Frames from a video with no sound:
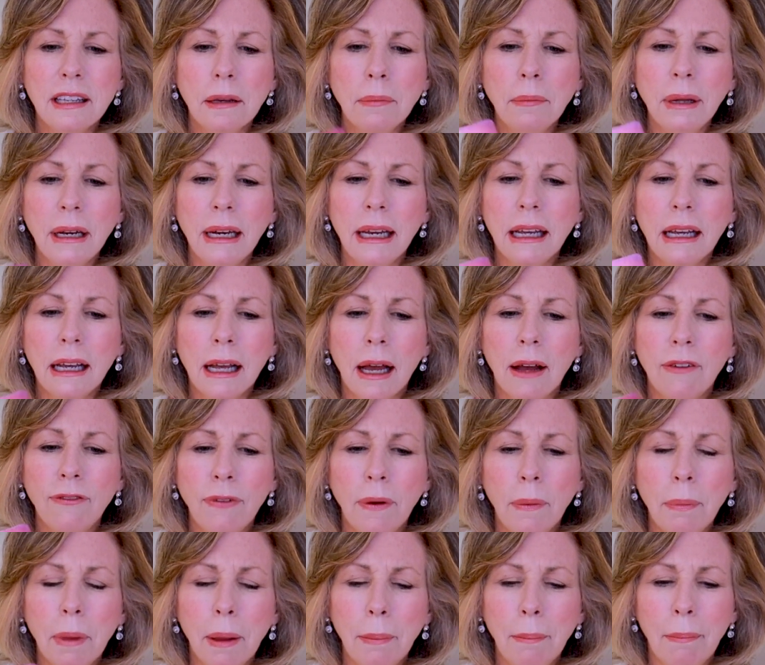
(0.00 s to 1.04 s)
somebody
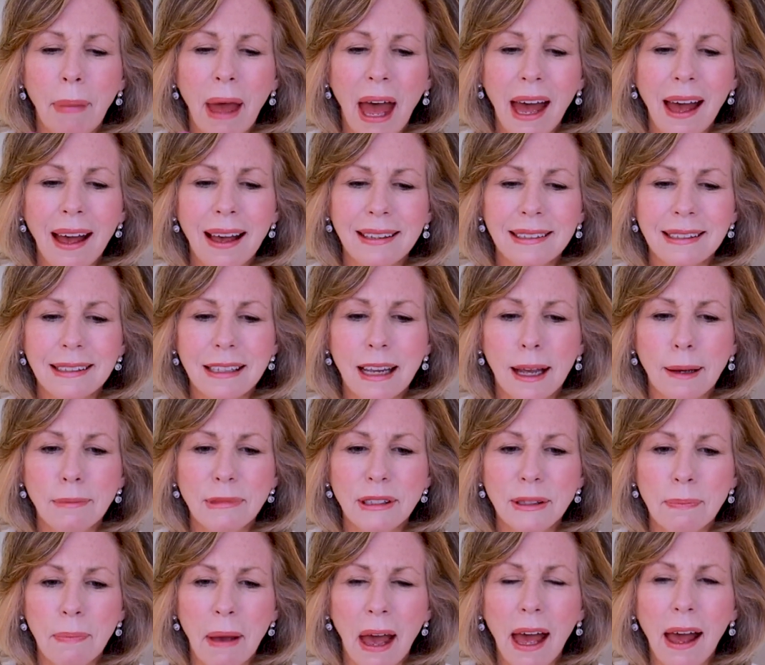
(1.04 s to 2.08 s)
from the past
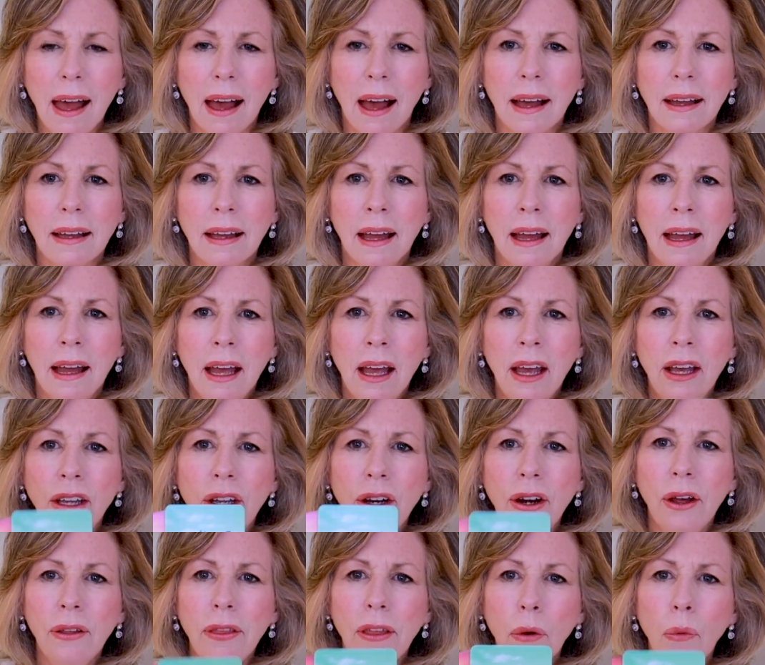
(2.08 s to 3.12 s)
comes back. You
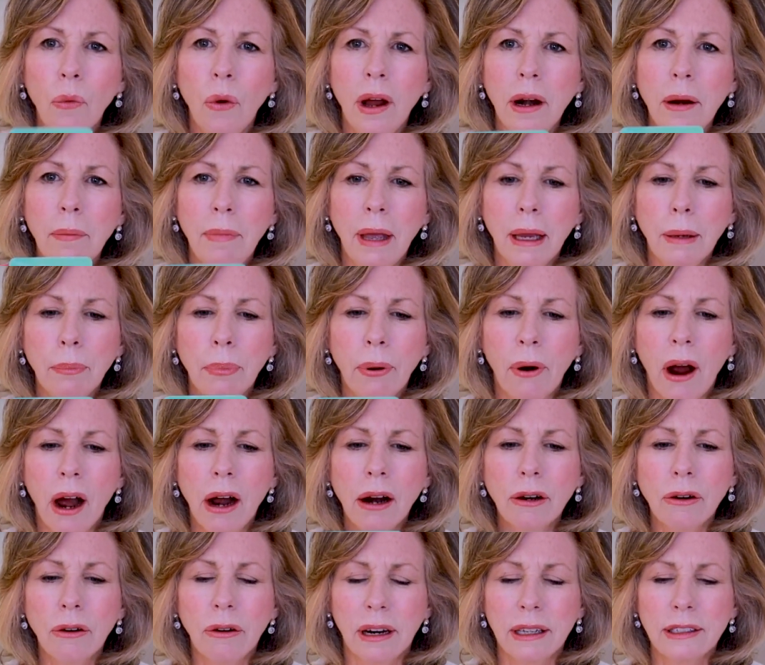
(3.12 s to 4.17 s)
know, they want to make
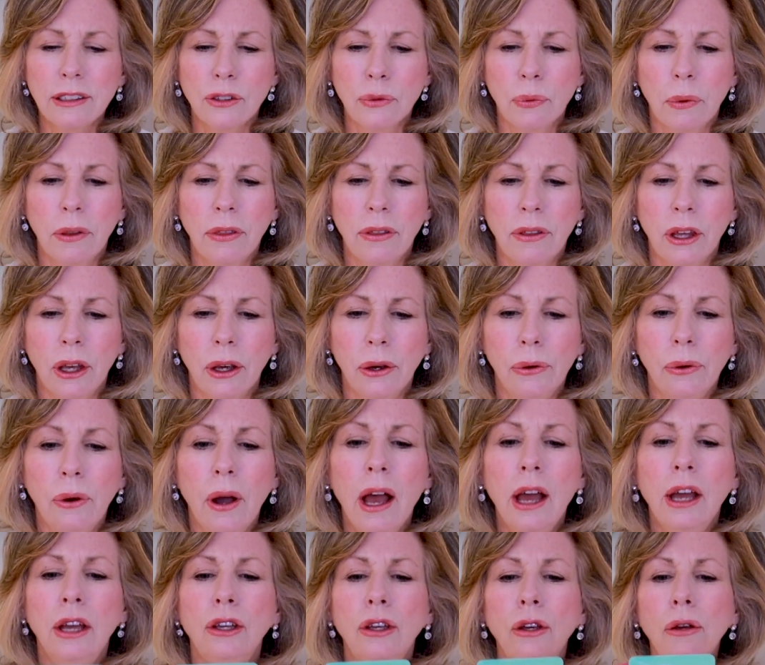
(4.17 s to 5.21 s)
progress with you.
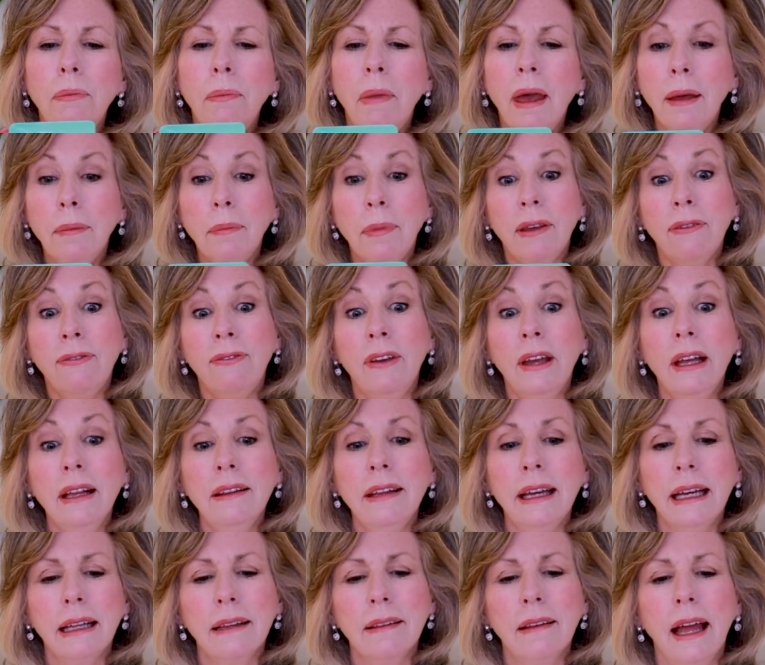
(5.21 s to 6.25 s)
You may be
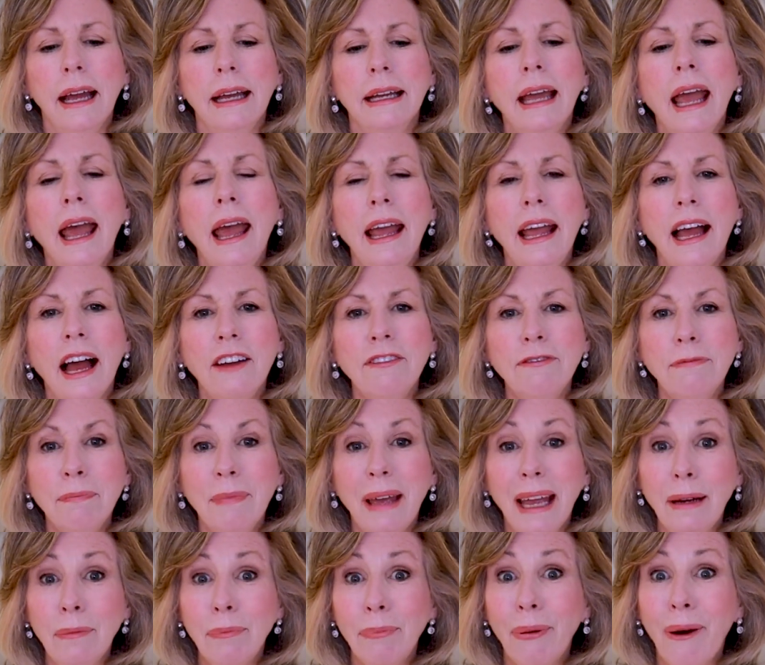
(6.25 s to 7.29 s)
feeling like, hey, I've
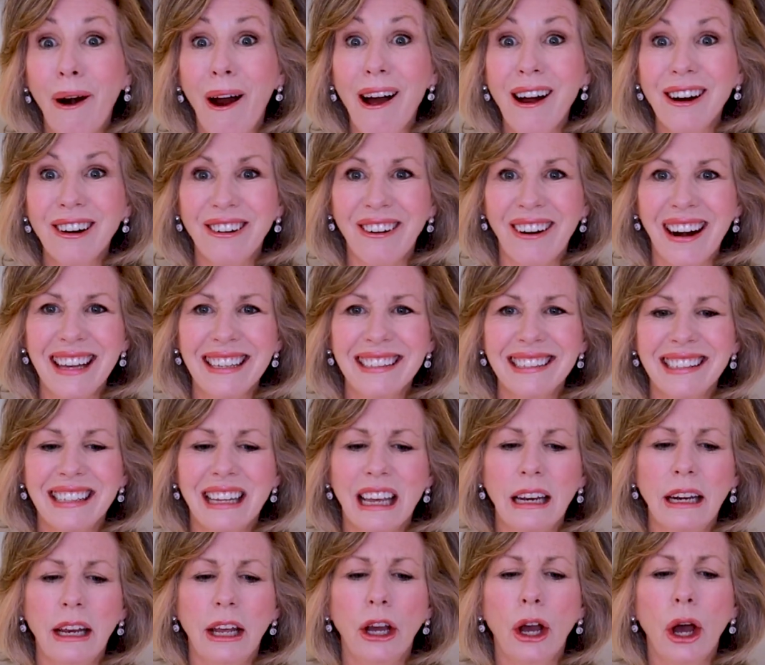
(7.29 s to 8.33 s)
made progress
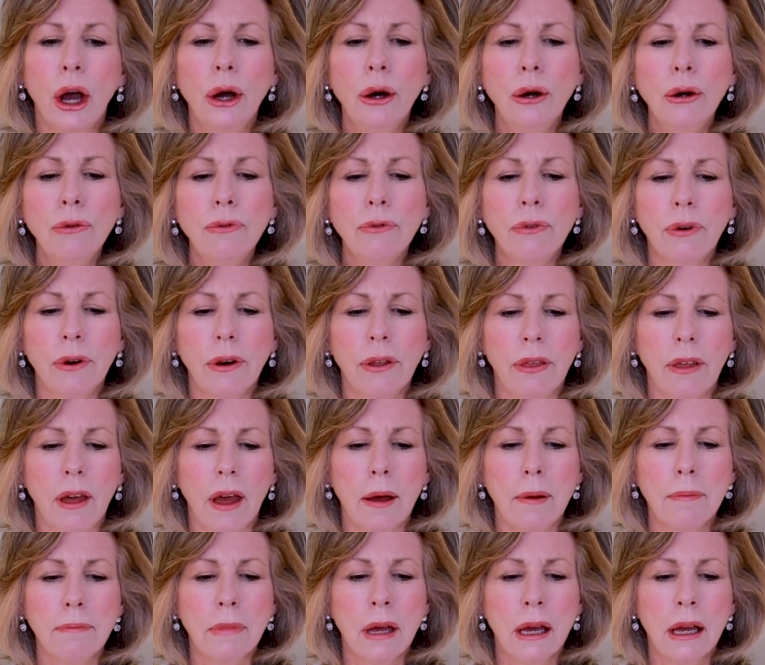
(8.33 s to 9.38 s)
getting over
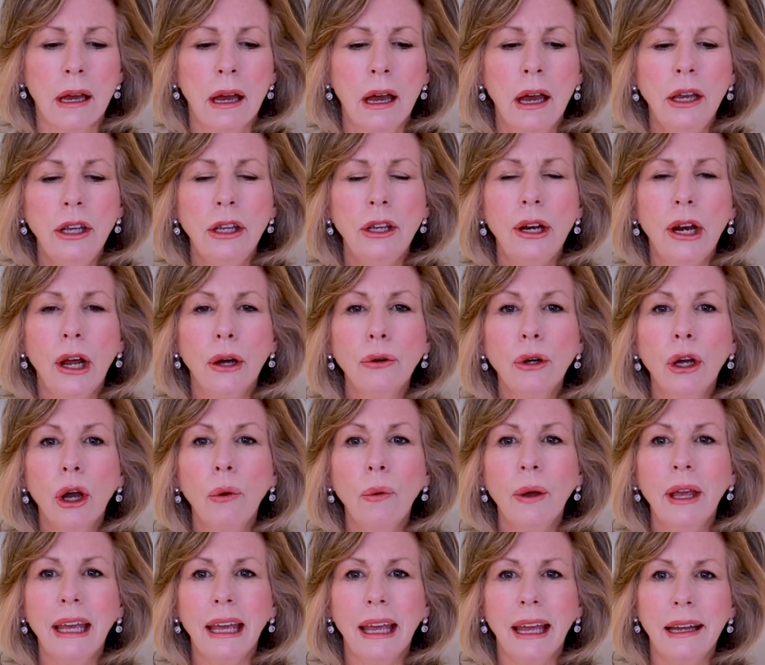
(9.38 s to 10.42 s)
them you know,
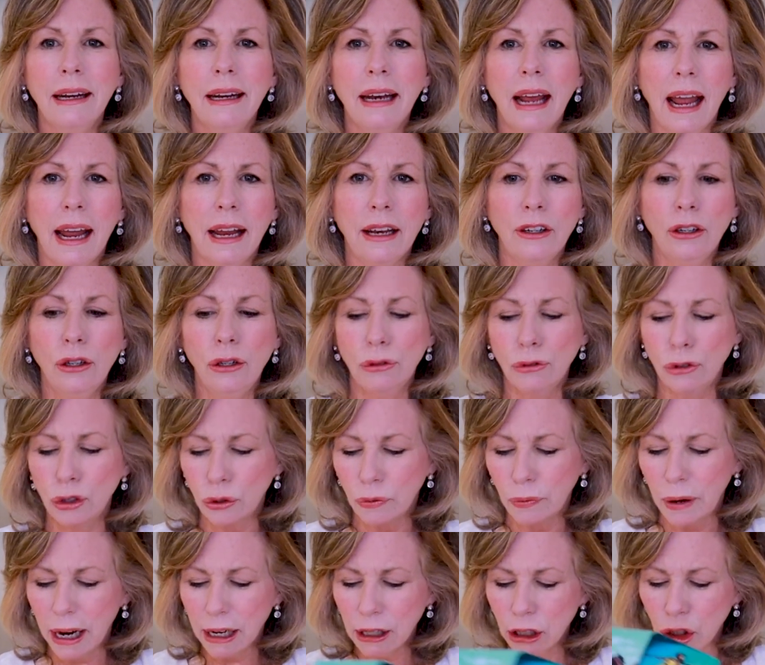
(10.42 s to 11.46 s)
going in a new
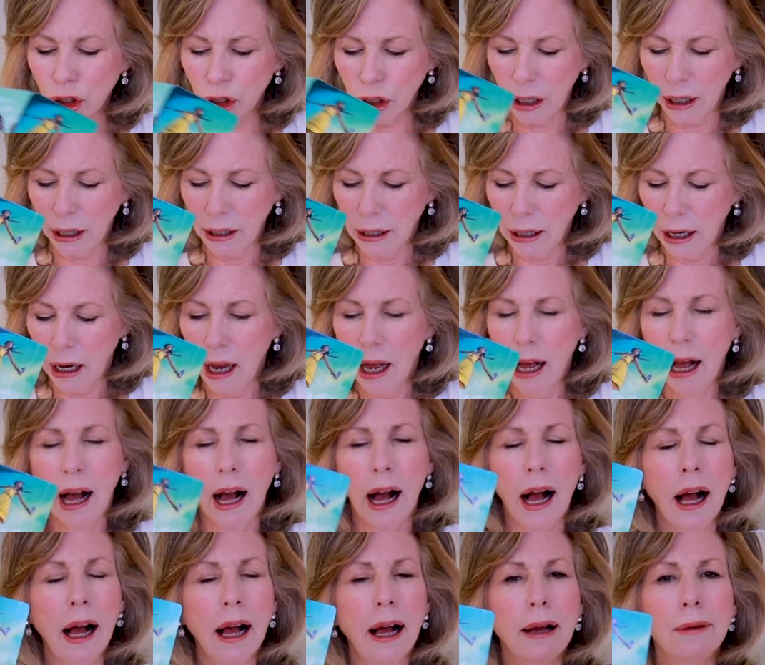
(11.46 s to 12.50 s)
direction.
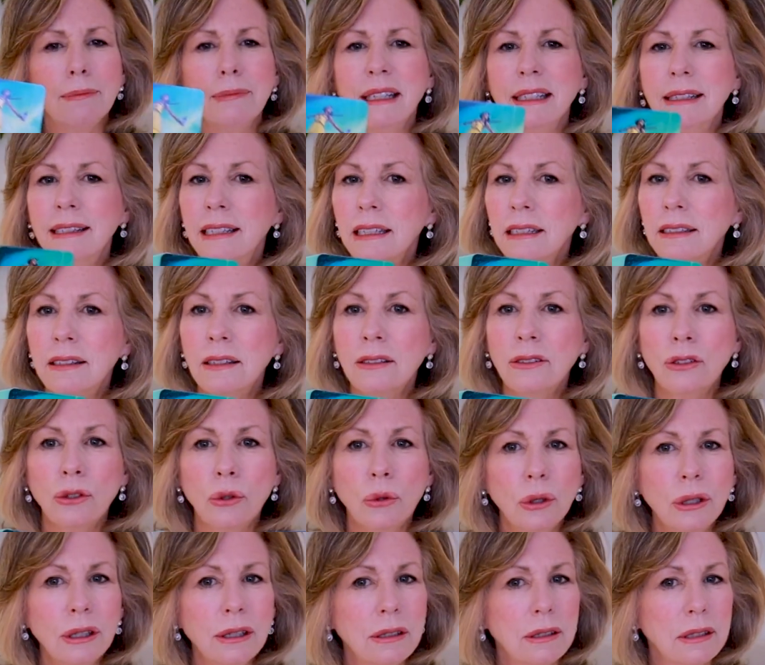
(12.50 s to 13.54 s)
Um, Six of
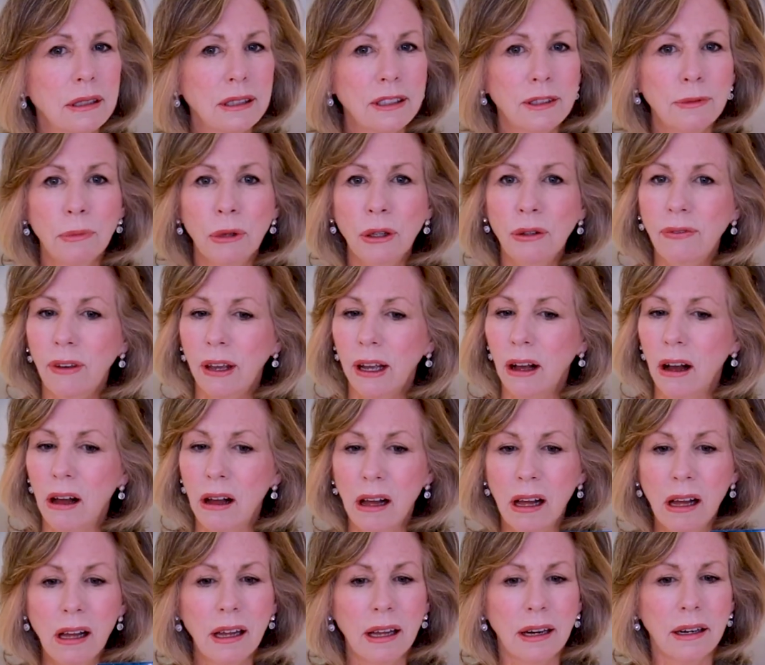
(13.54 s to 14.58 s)
Swords is moving
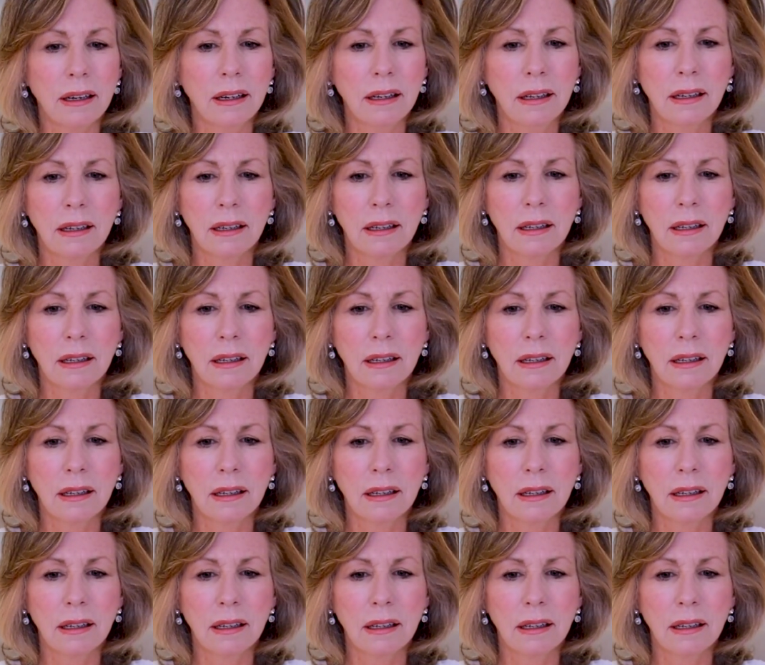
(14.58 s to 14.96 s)
on,